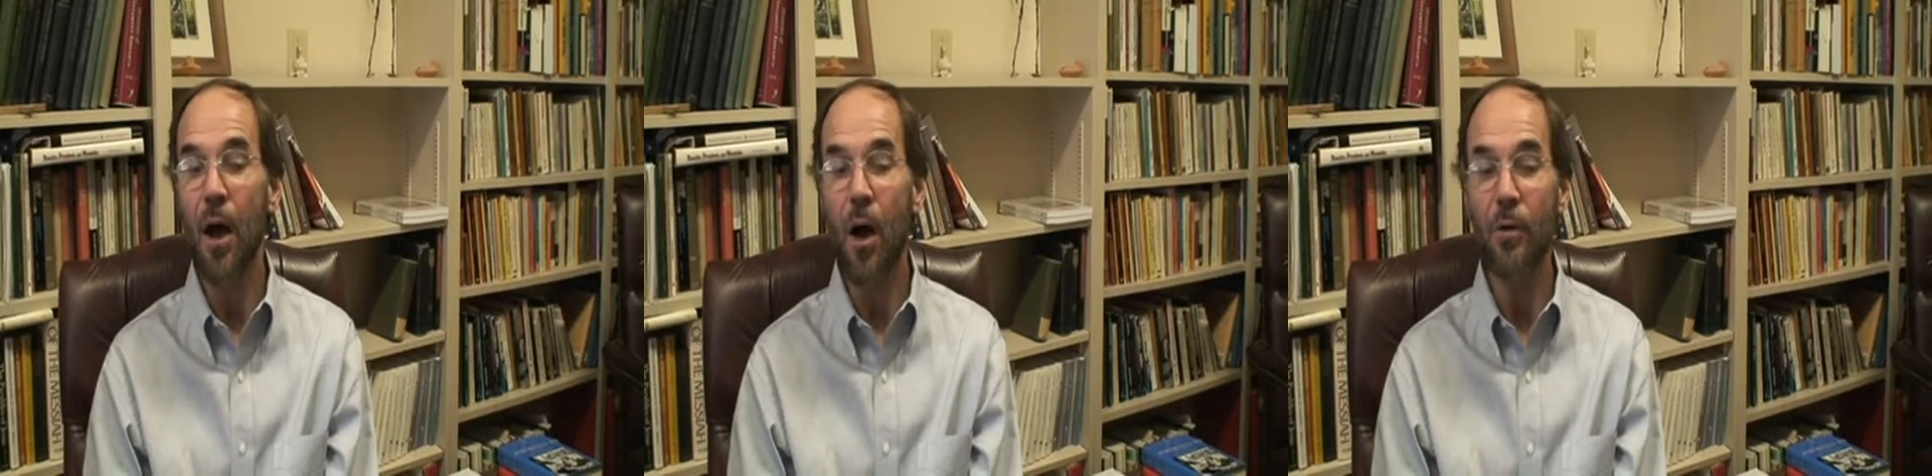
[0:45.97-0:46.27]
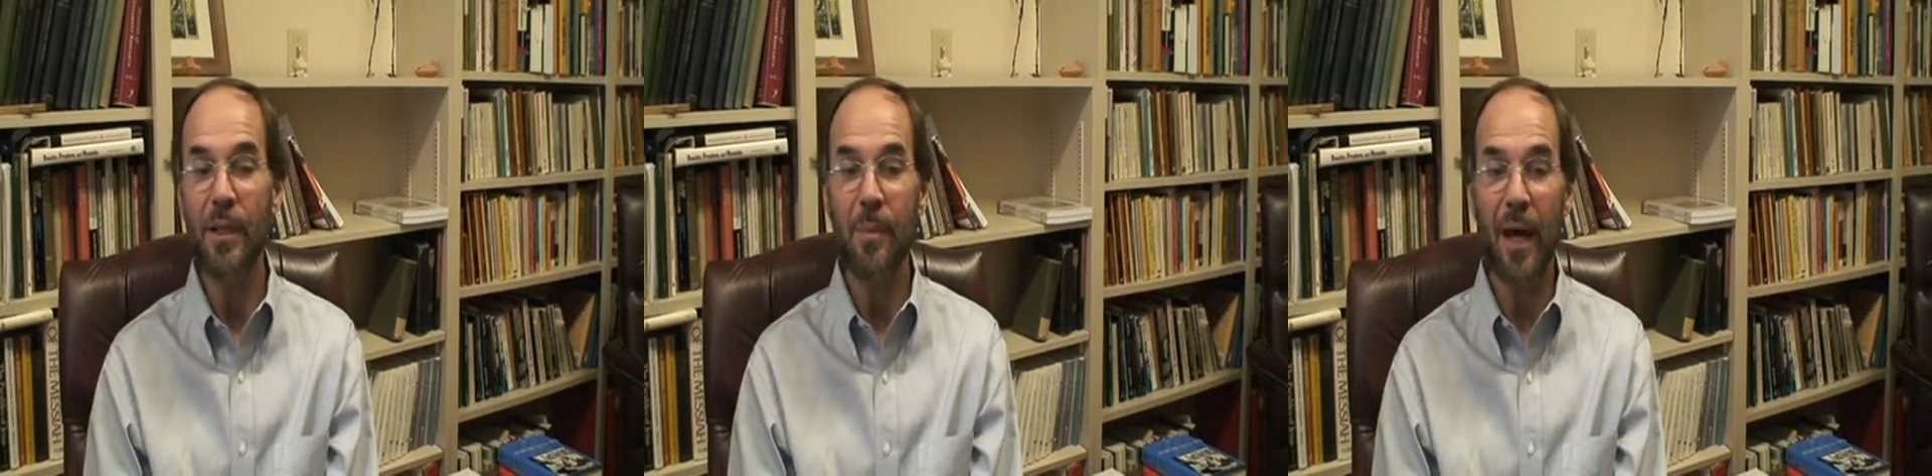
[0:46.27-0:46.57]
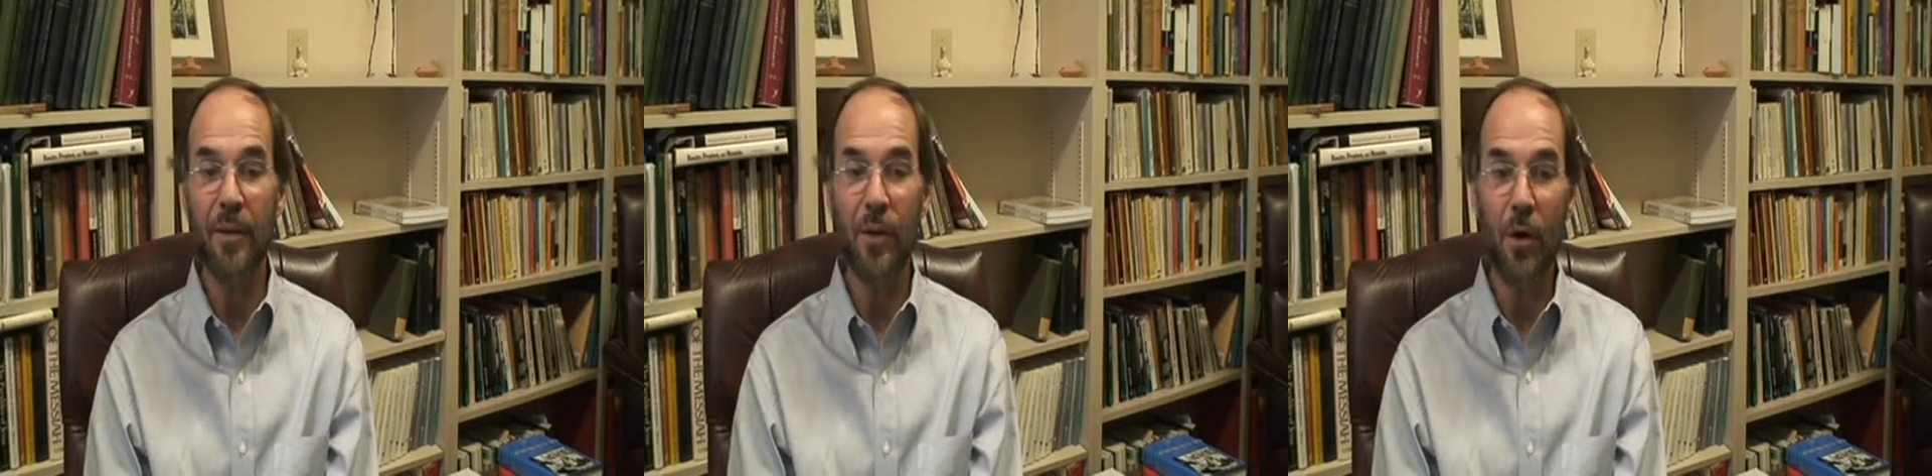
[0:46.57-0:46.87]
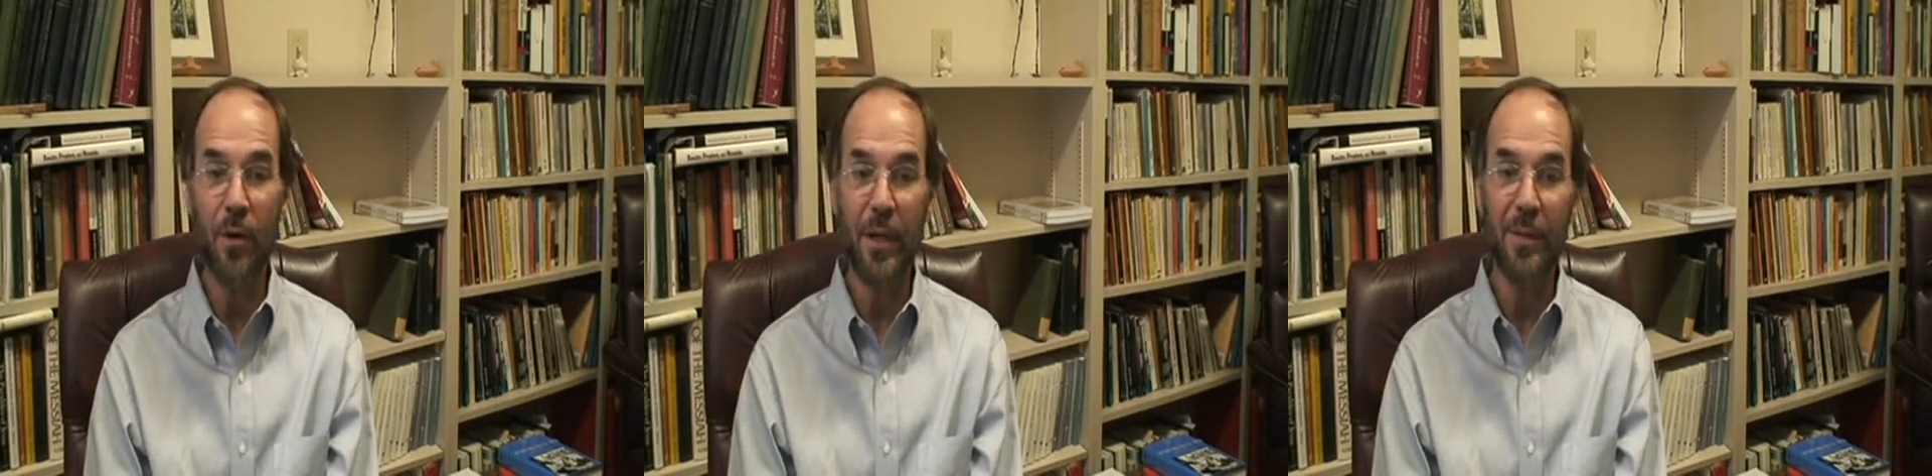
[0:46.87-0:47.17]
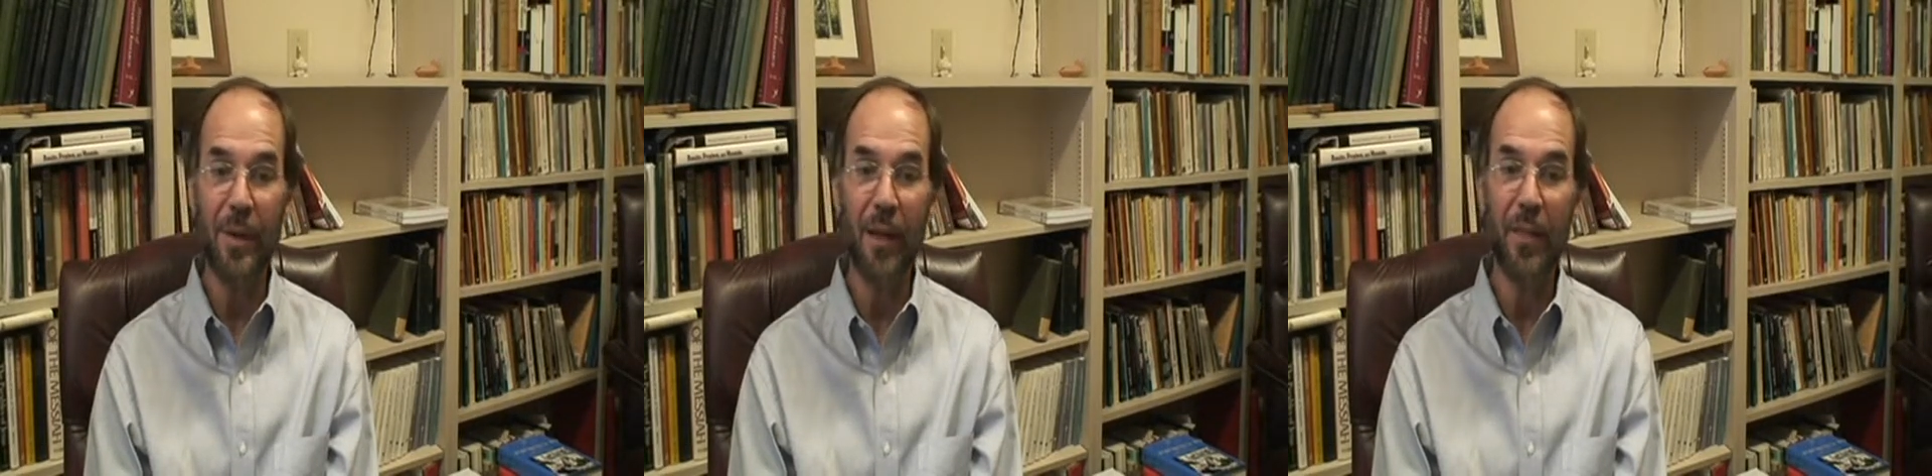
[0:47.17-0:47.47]
Only by knowing
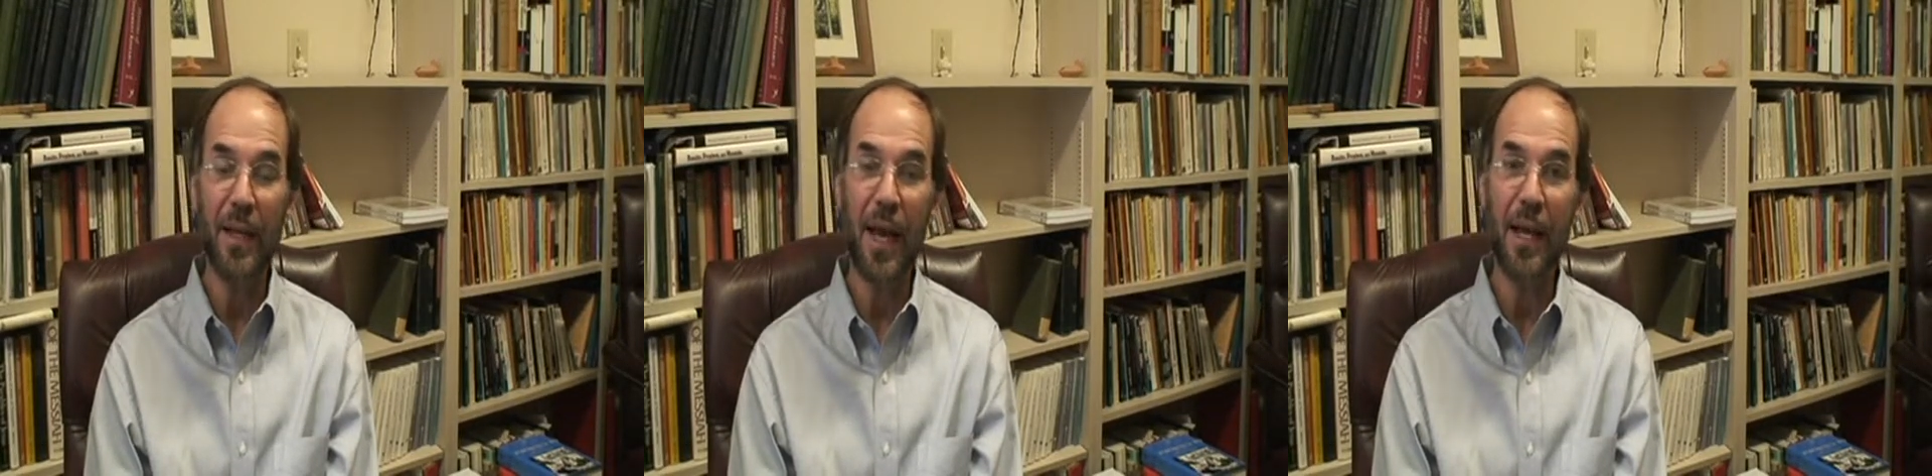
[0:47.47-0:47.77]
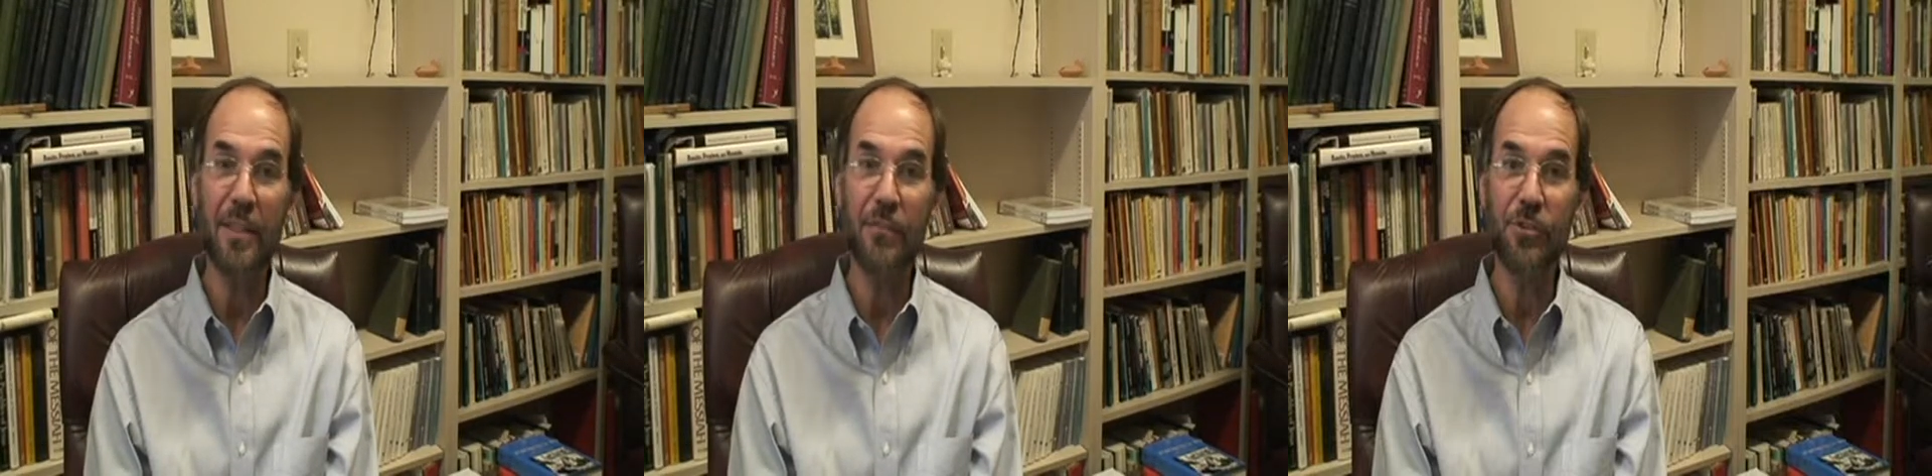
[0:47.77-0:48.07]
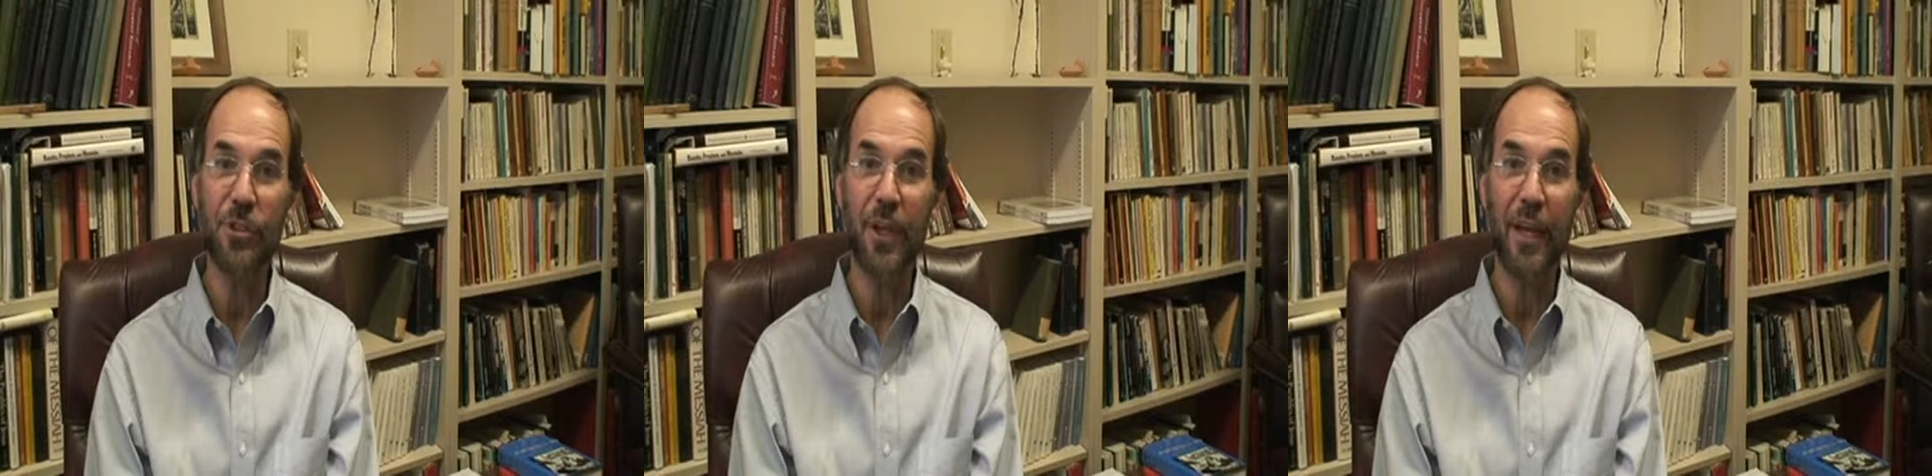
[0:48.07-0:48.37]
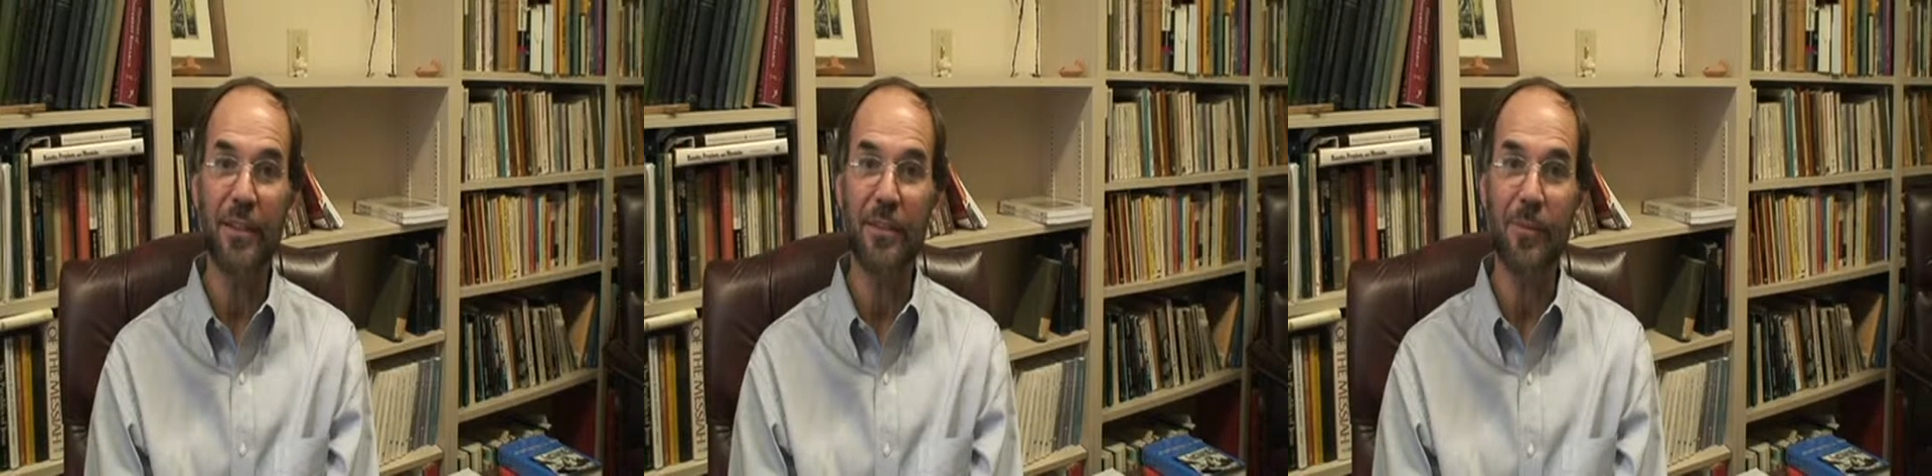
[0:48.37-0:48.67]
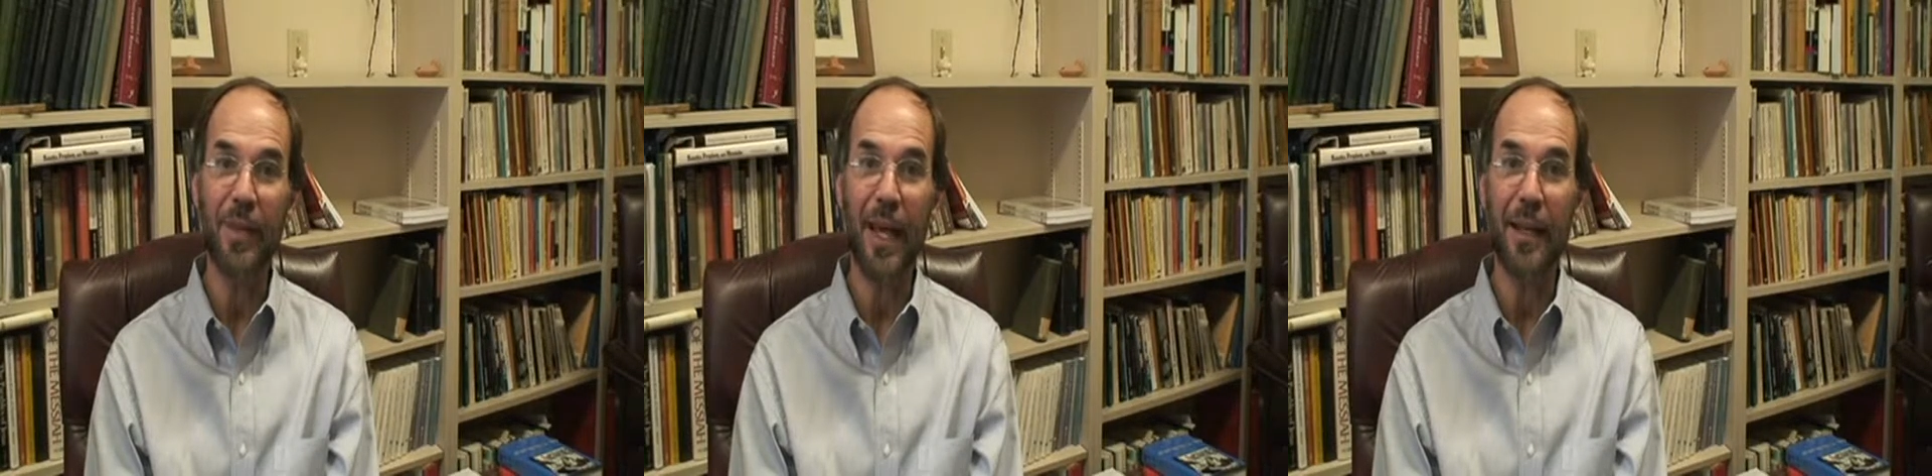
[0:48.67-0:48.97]
about the kinds of
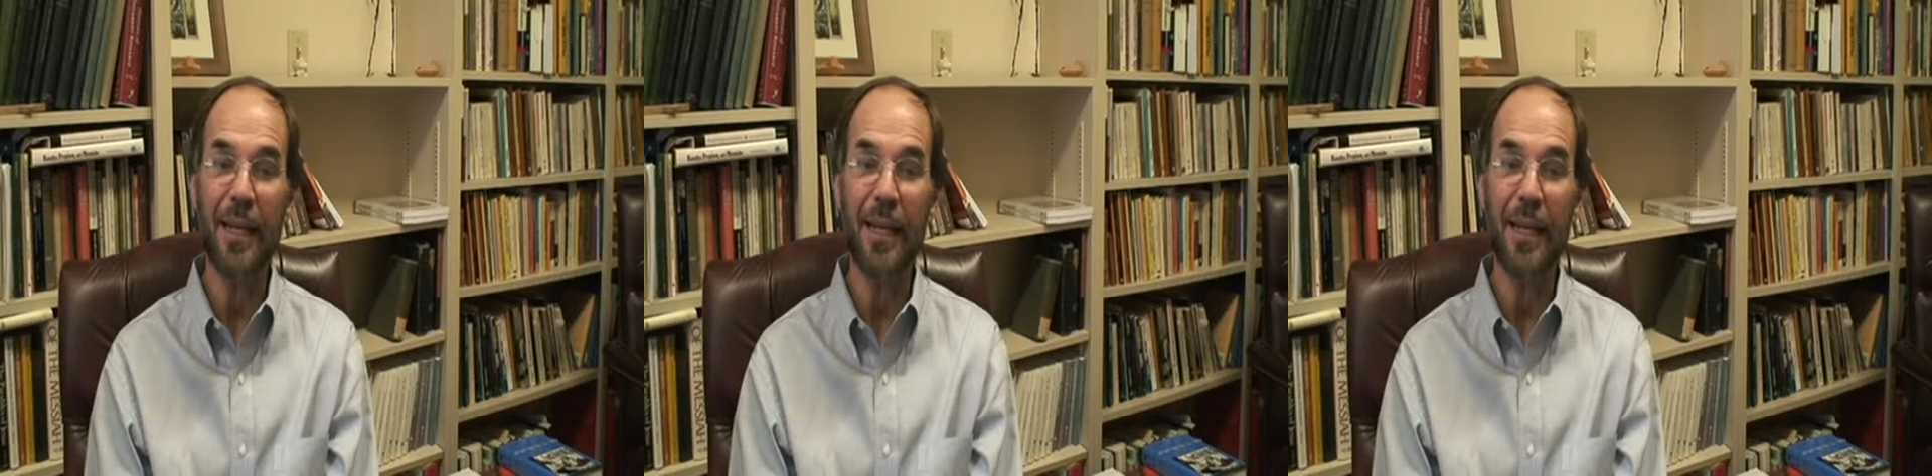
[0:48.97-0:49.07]
Judaism that